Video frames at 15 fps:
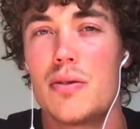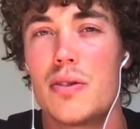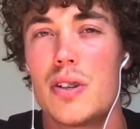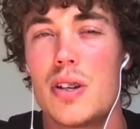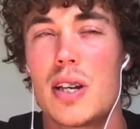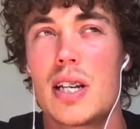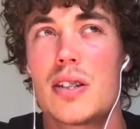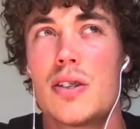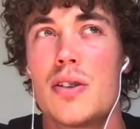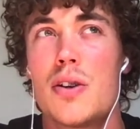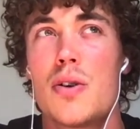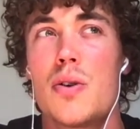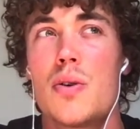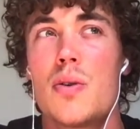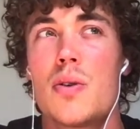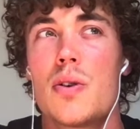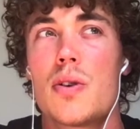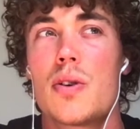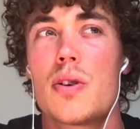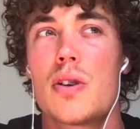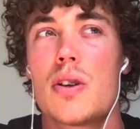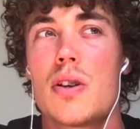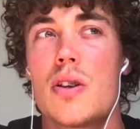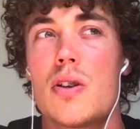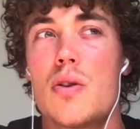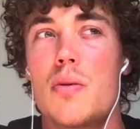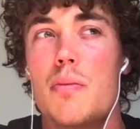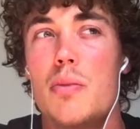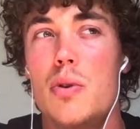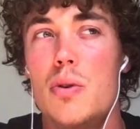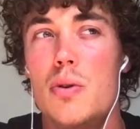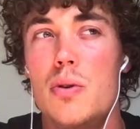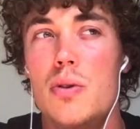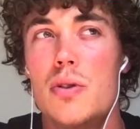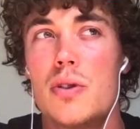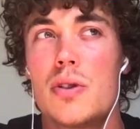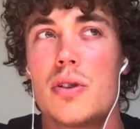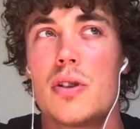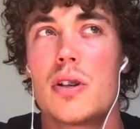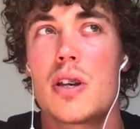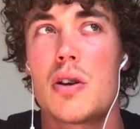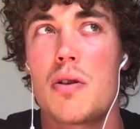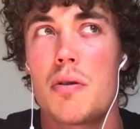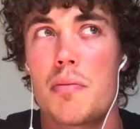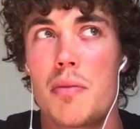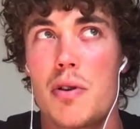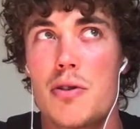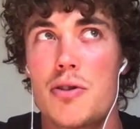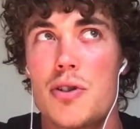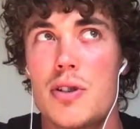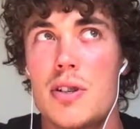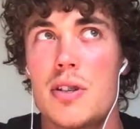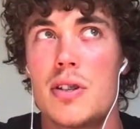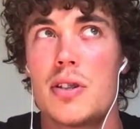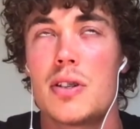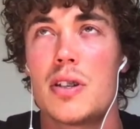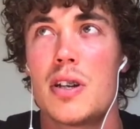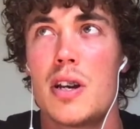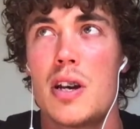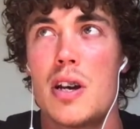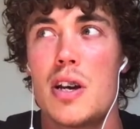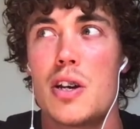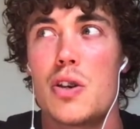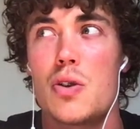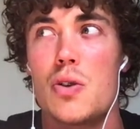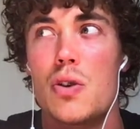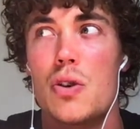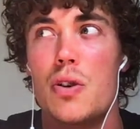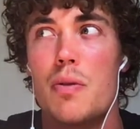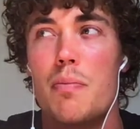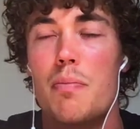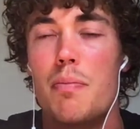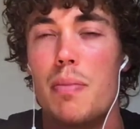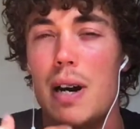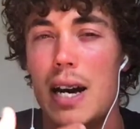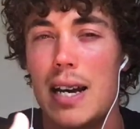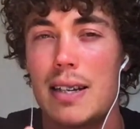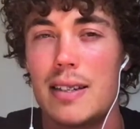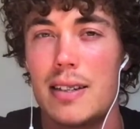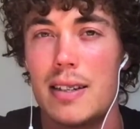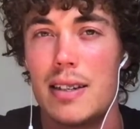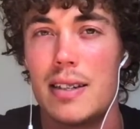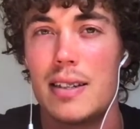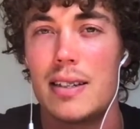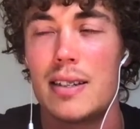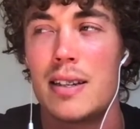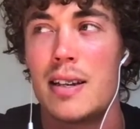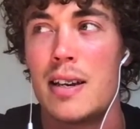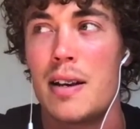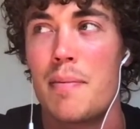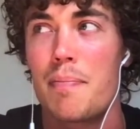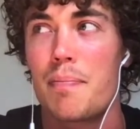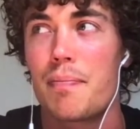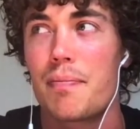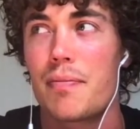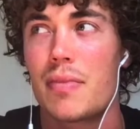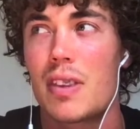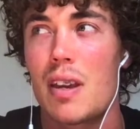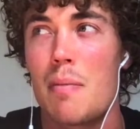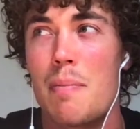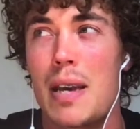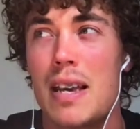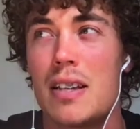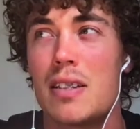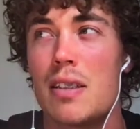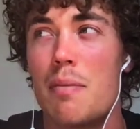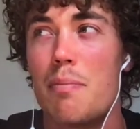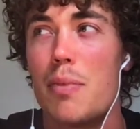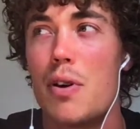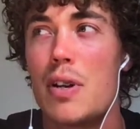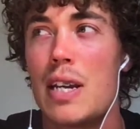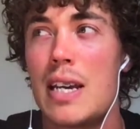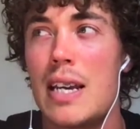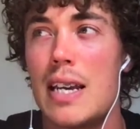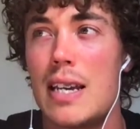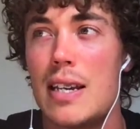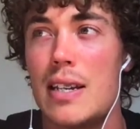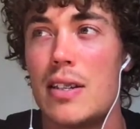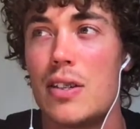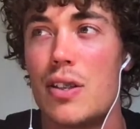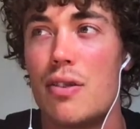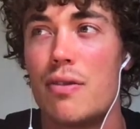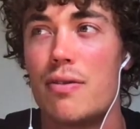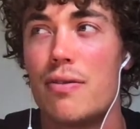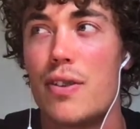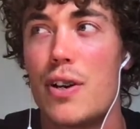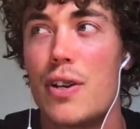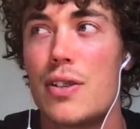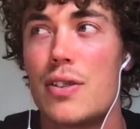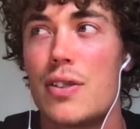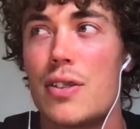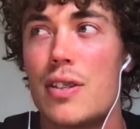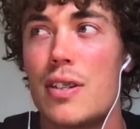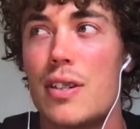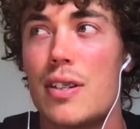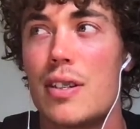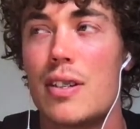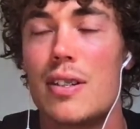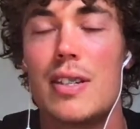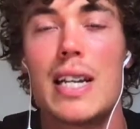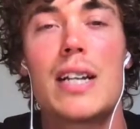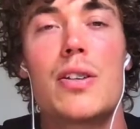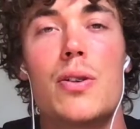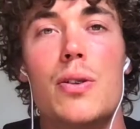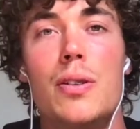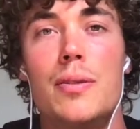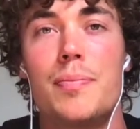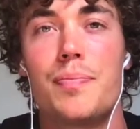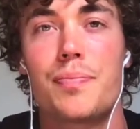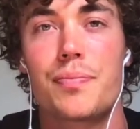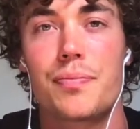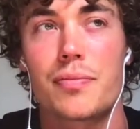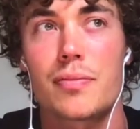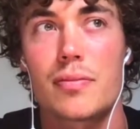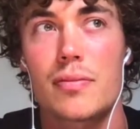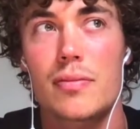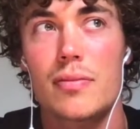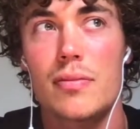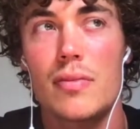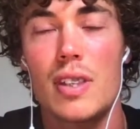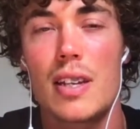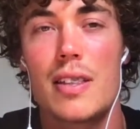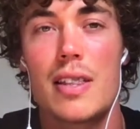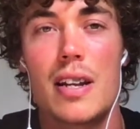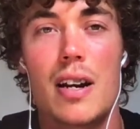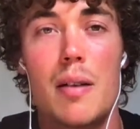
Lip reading: You get to know your moods, your emotions, your biases, because the body is the first signal that our